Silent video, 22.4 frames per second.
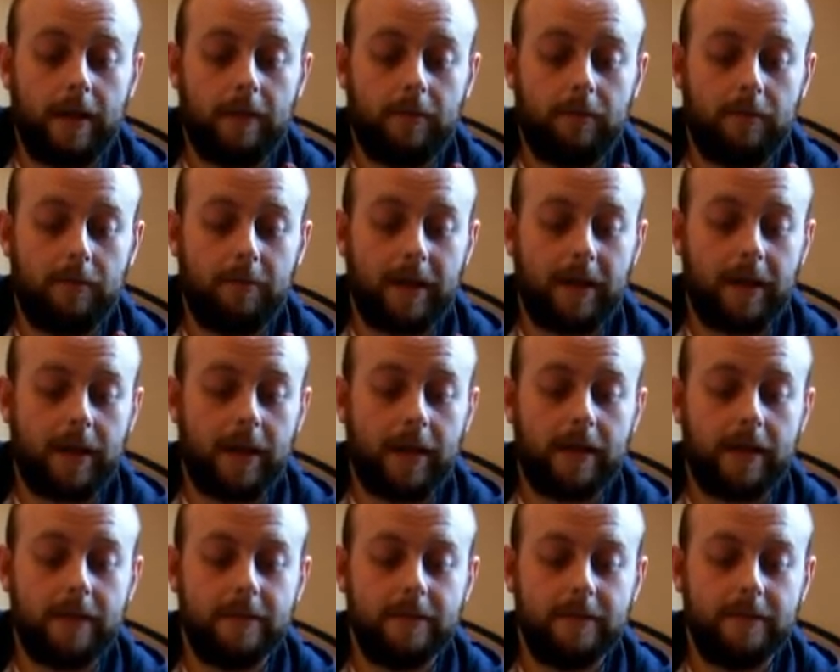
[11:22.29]
with big
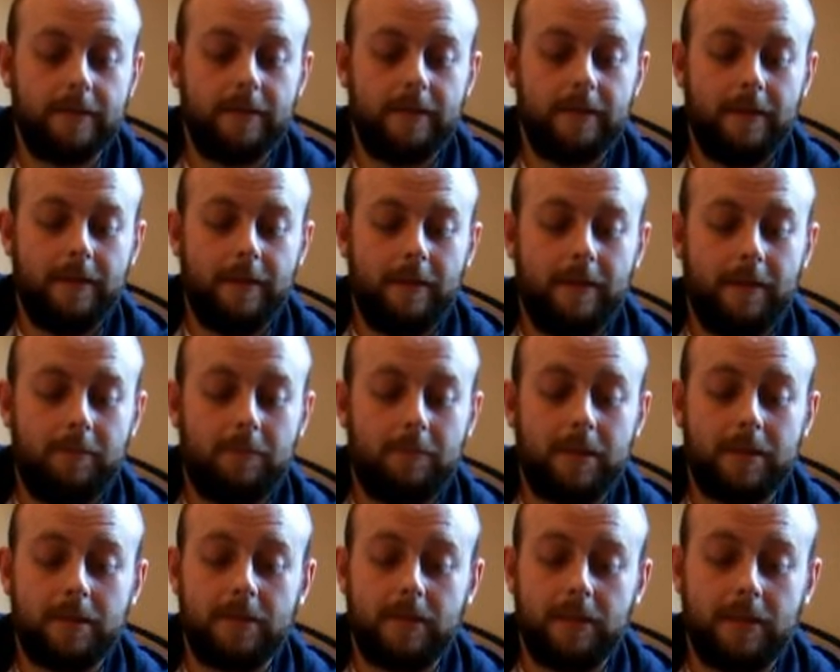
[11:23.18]
hands,
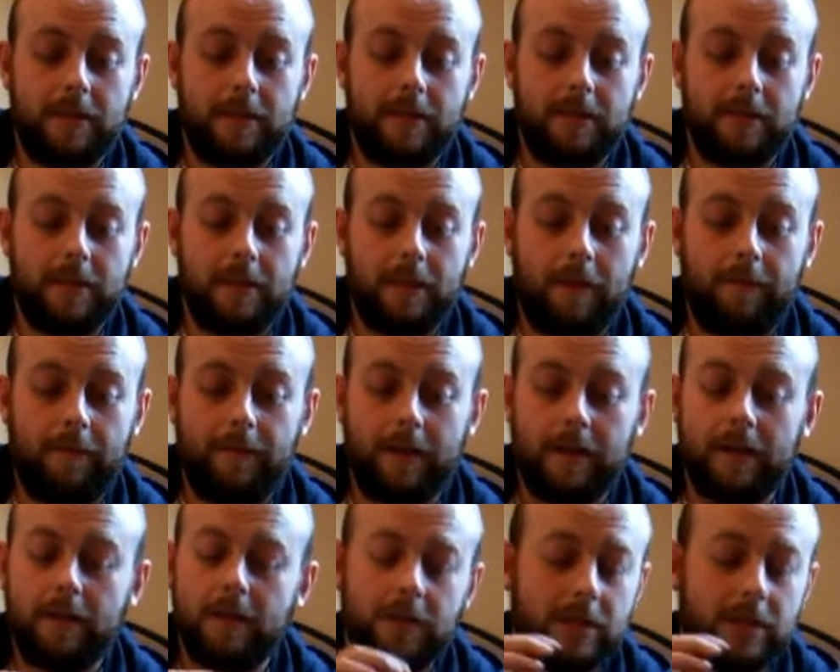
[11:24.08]
but decent enough figure.